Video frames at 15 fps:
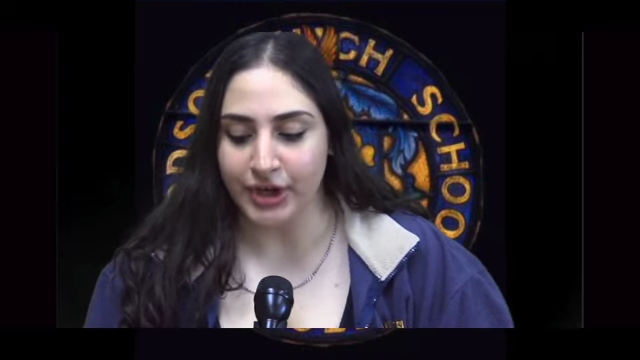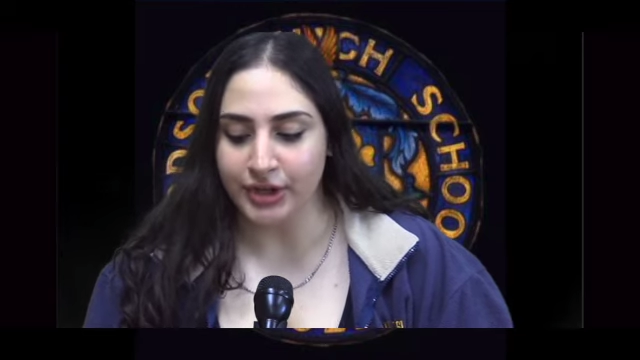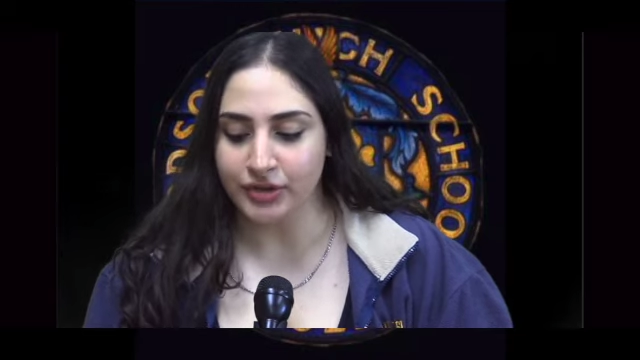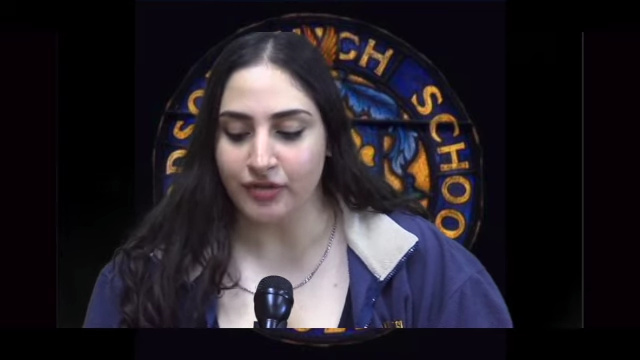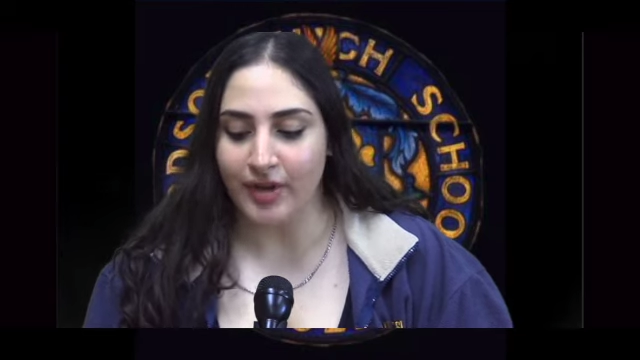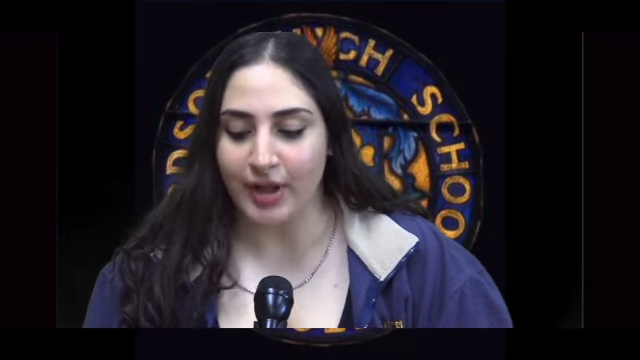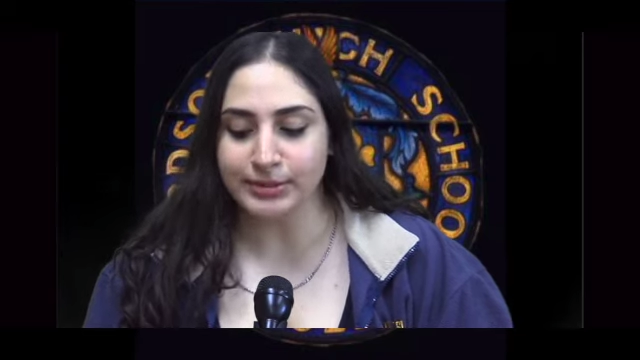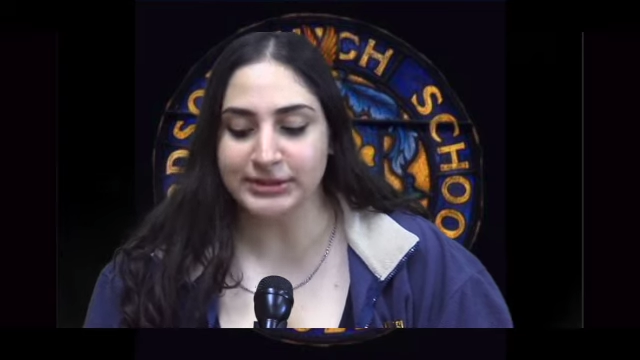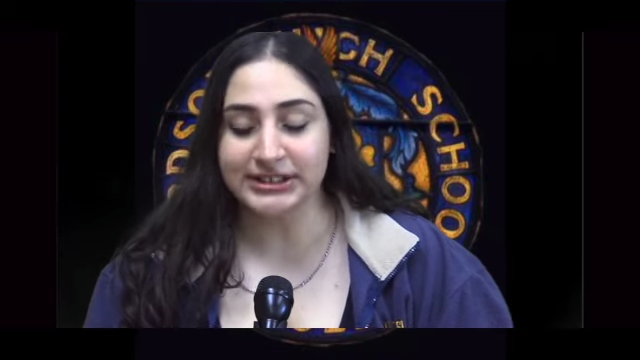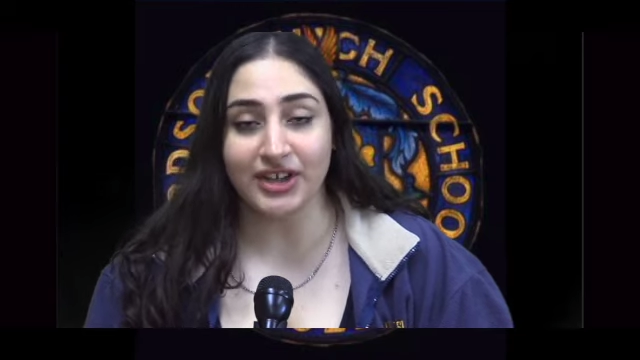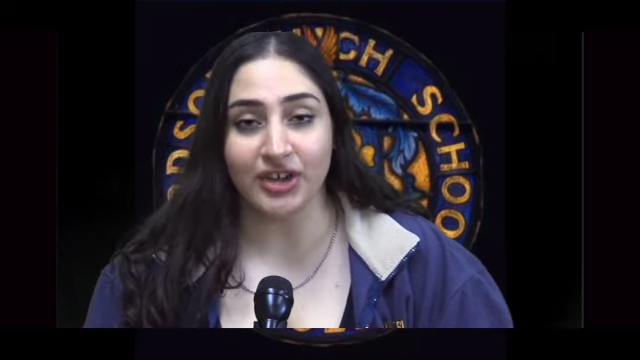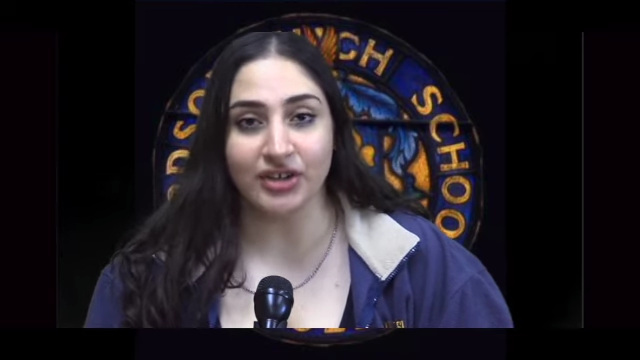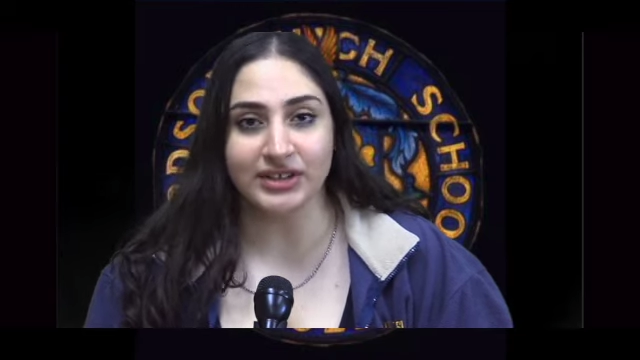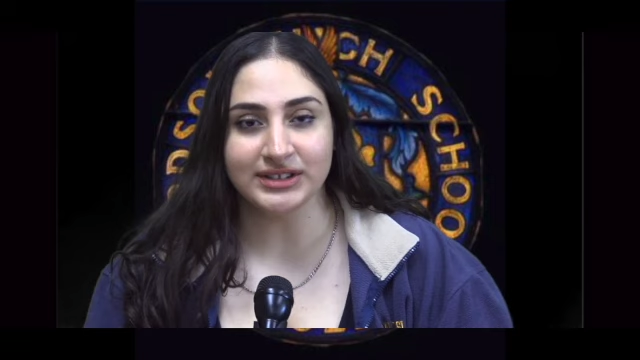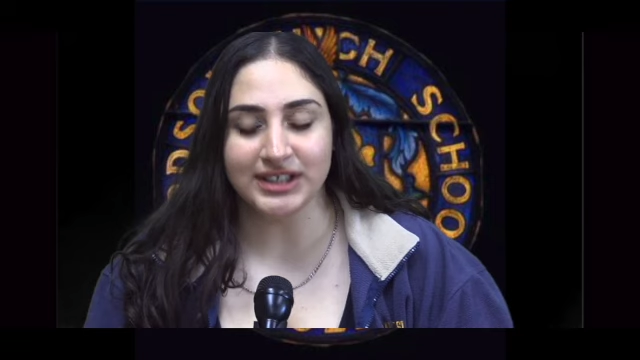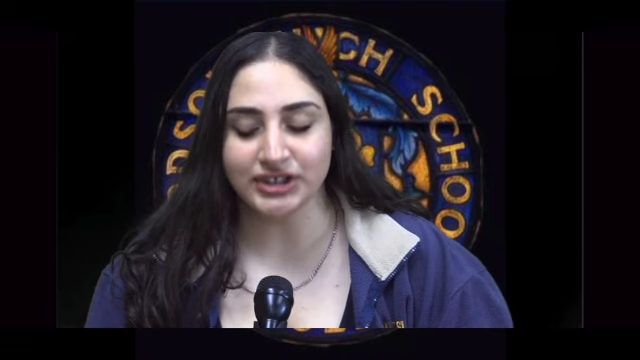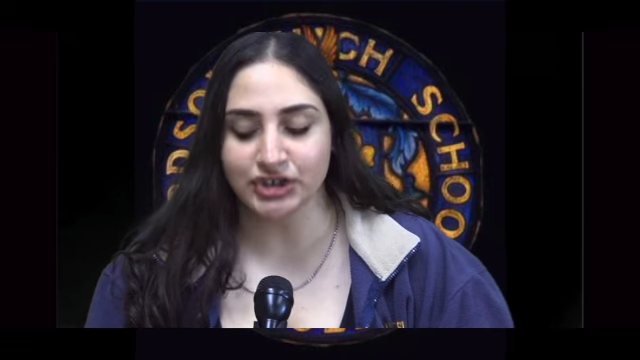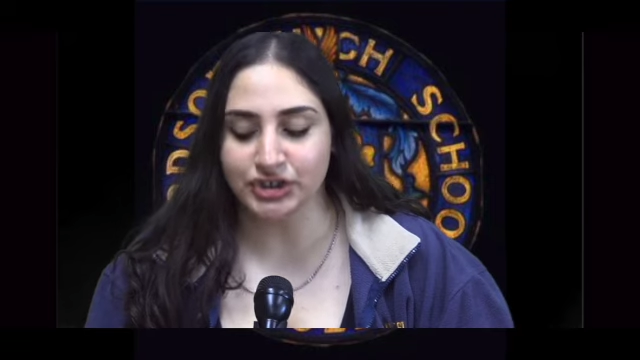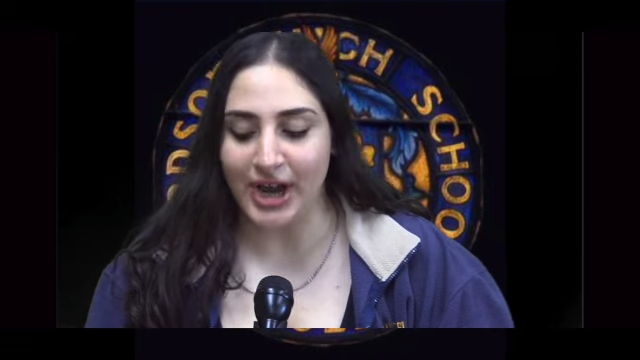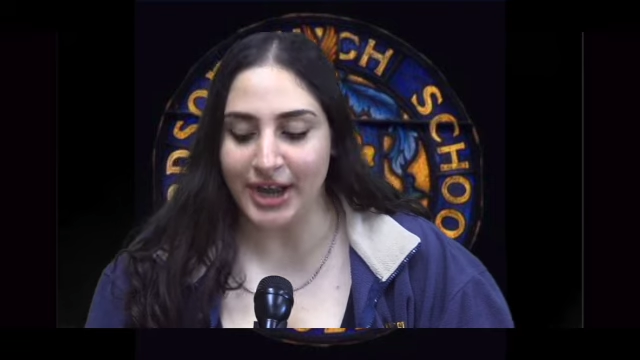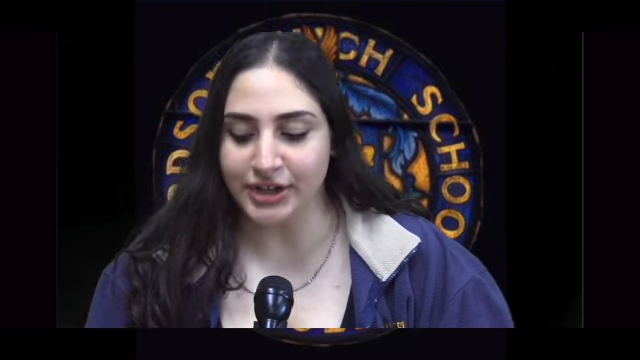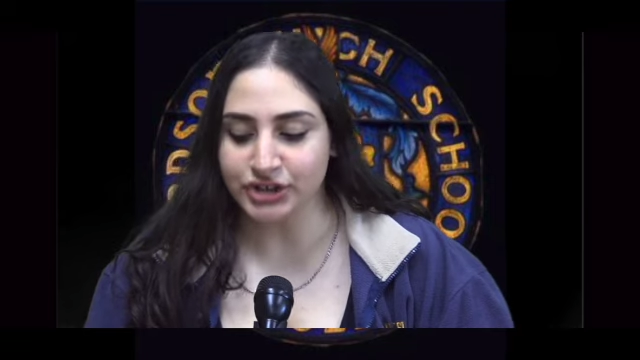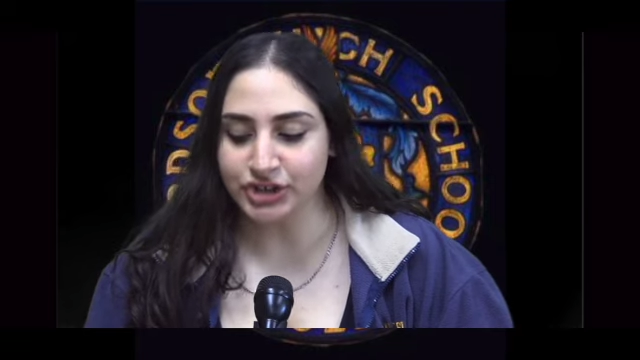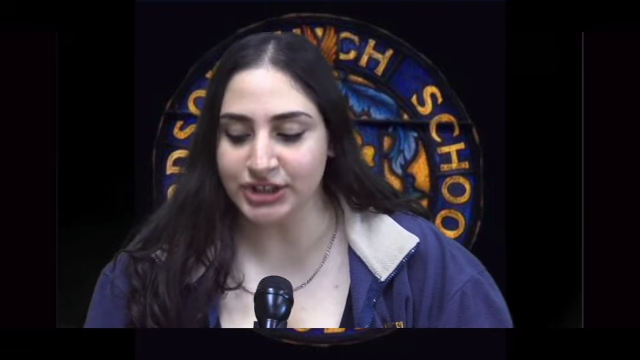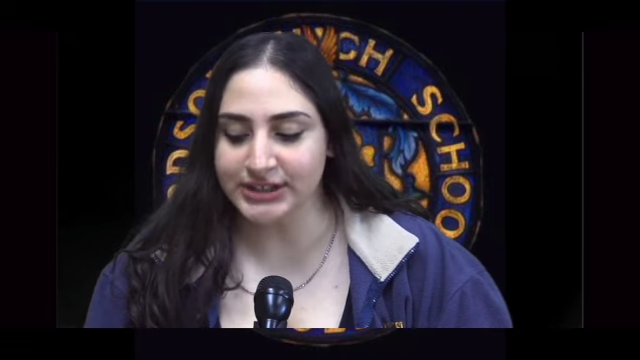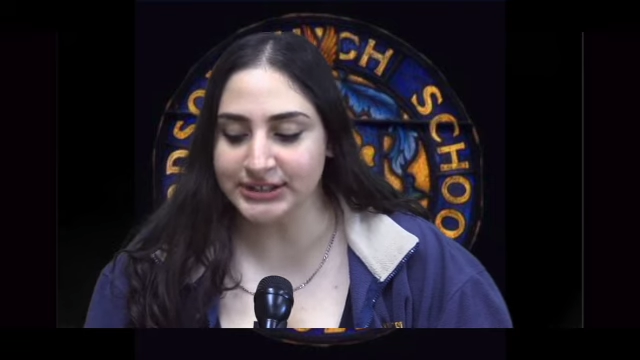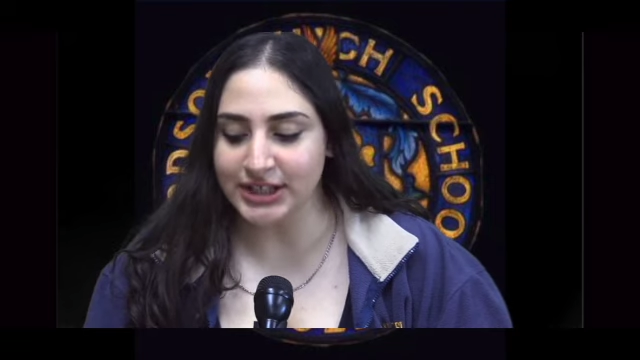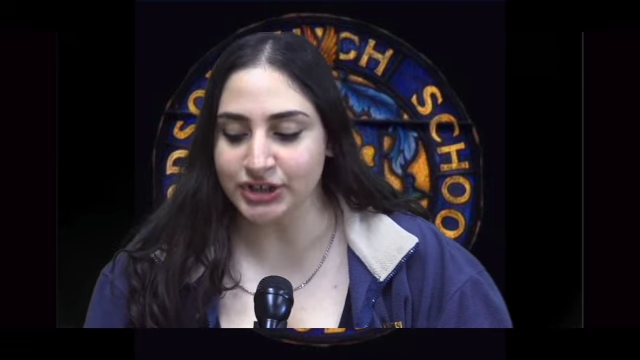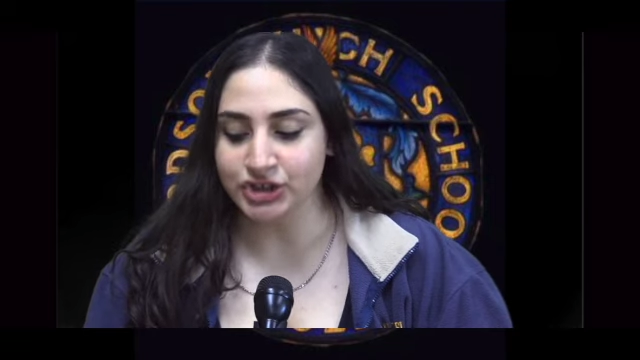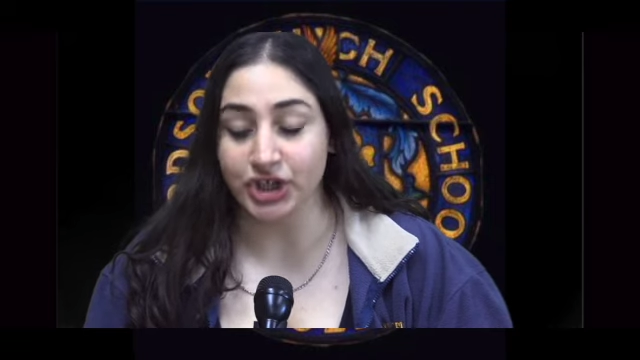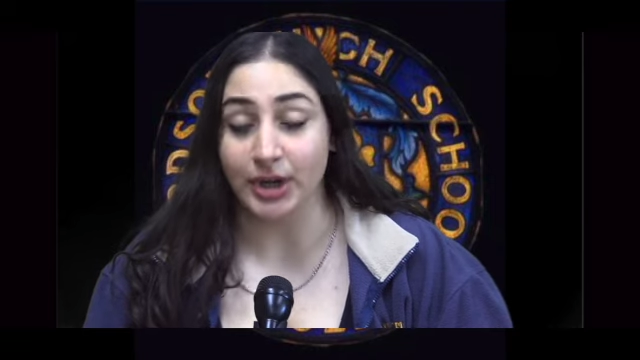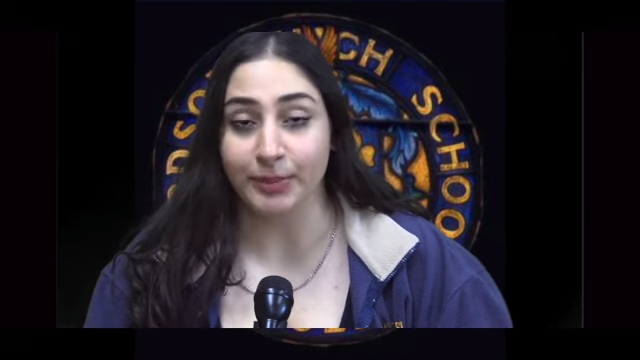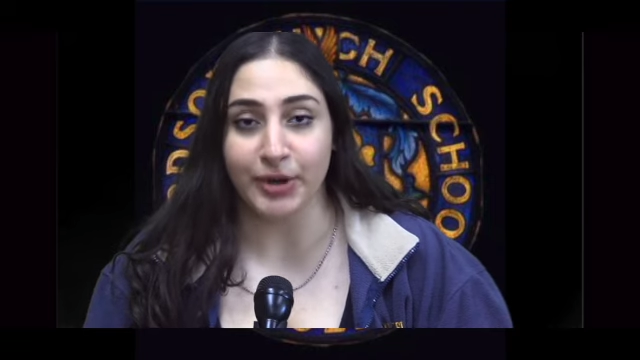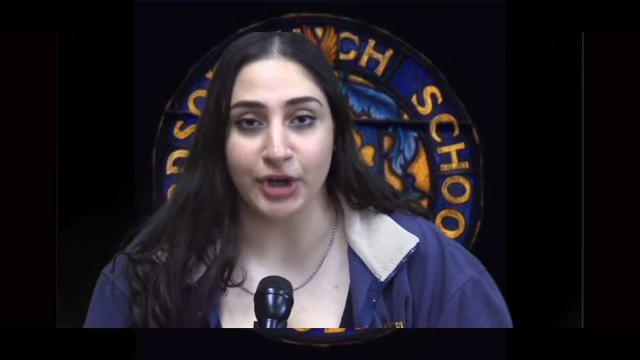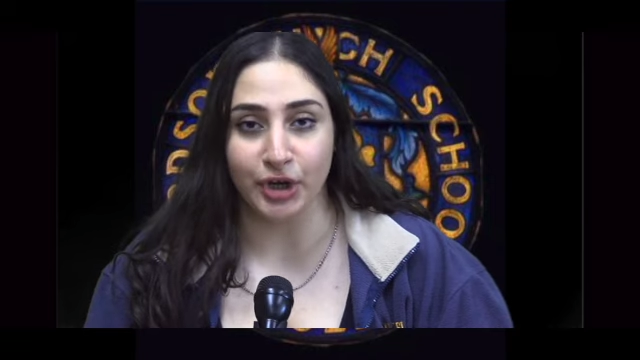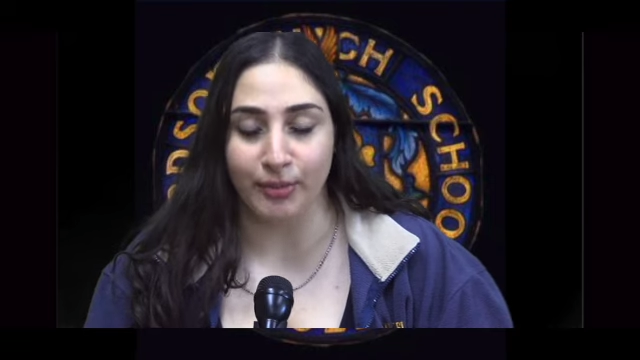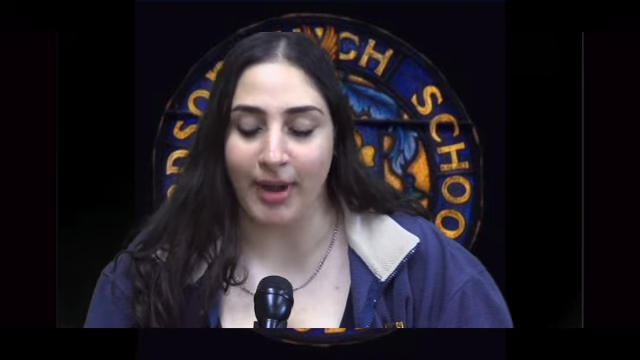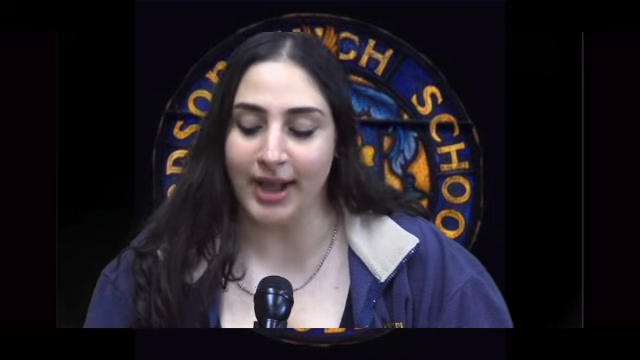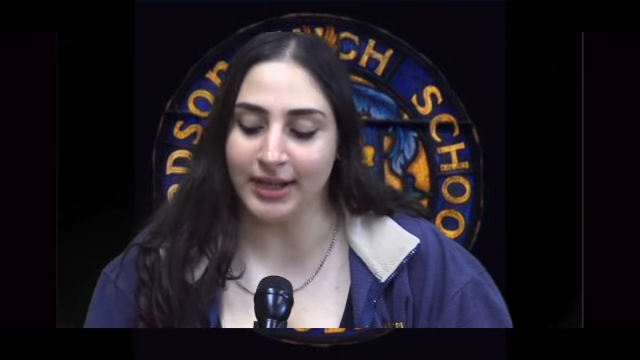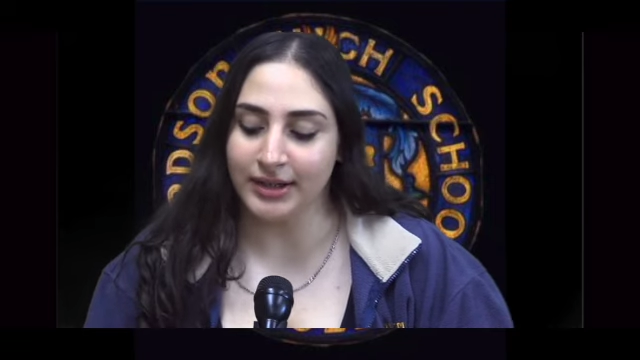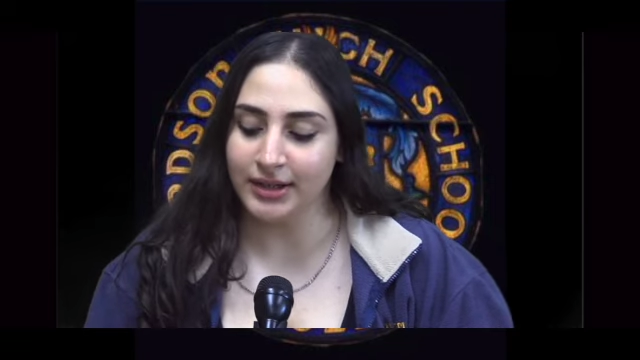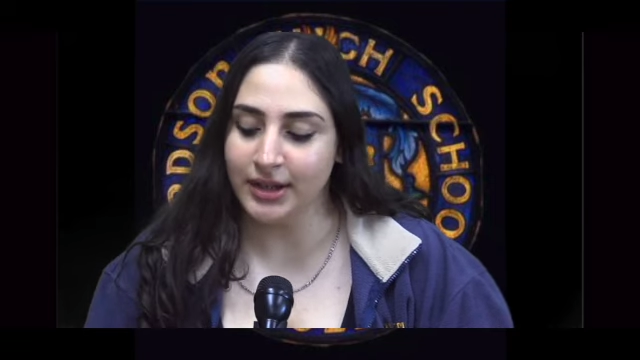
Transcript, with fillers: Develop skills and strategies and sharpen your mind.